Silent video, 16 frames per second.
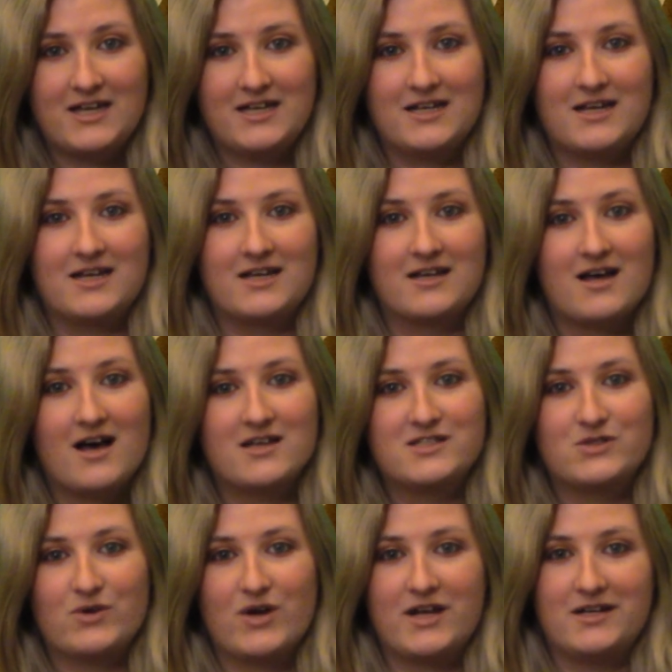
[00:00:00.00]
in an
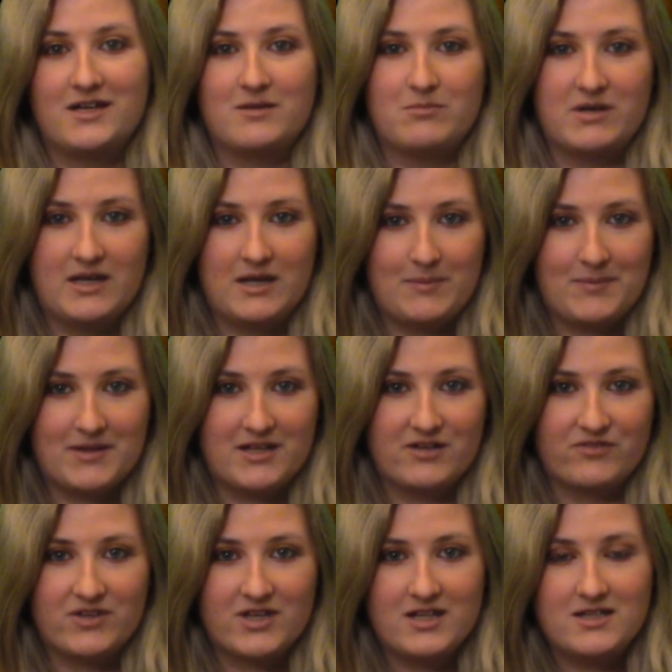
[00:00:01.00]
incarcerated and
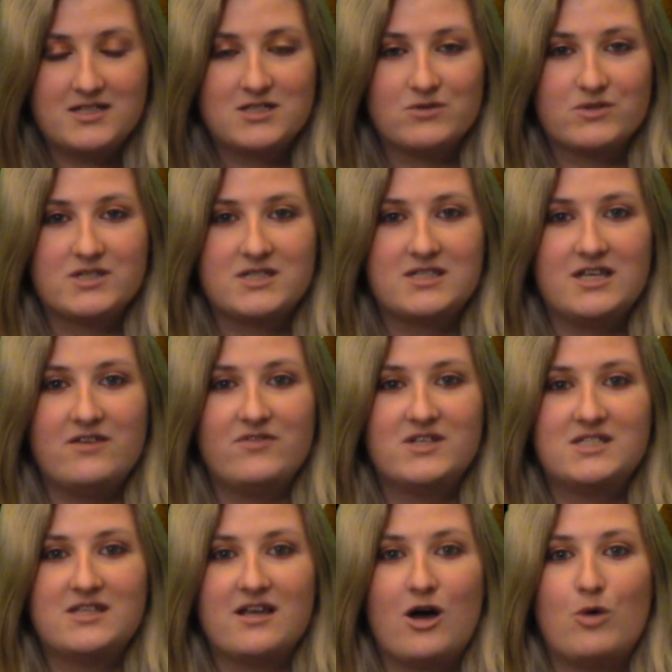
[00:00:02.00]
manipulative killer to receive
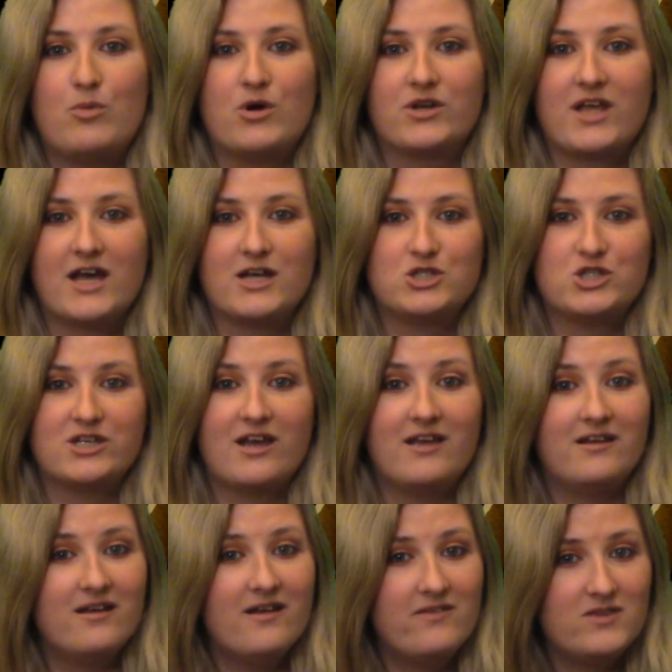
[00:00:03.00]
his help on catching
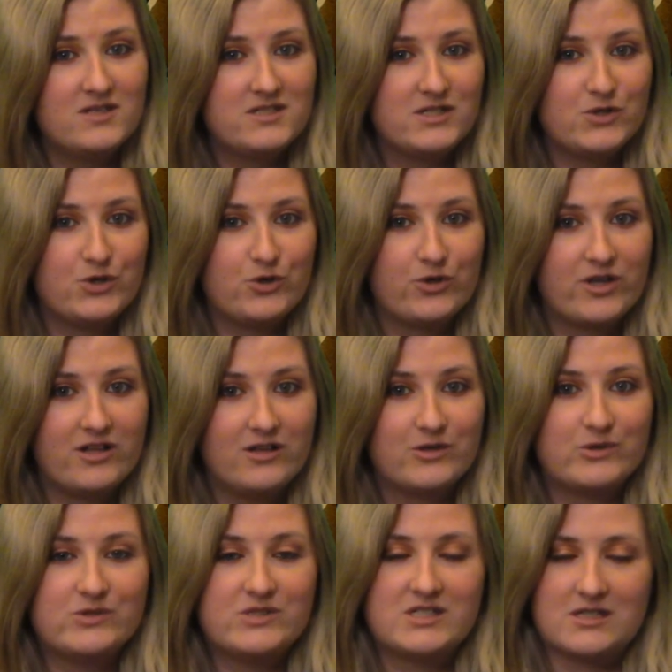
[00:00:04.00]
another serial killer
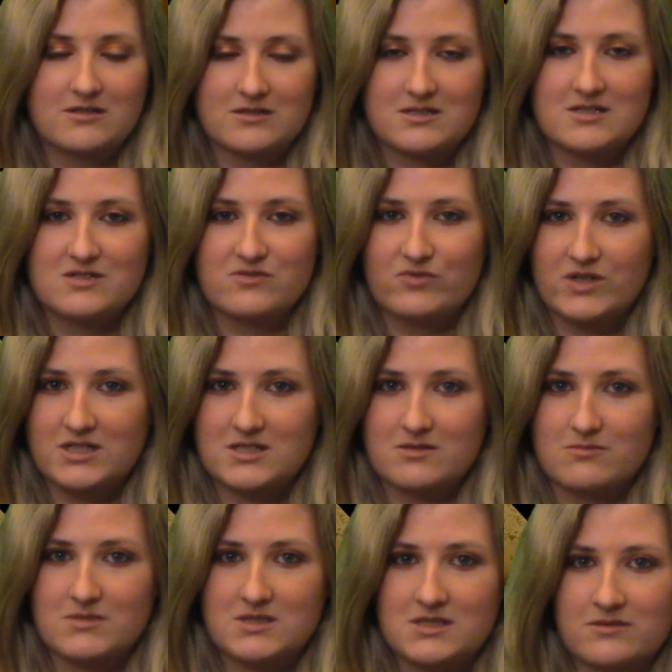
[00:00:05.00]
who skins his
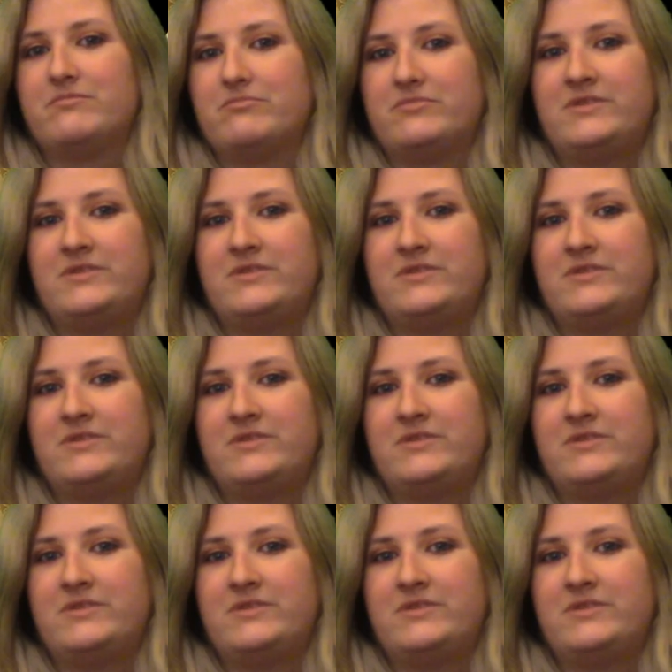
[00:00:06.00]
victims.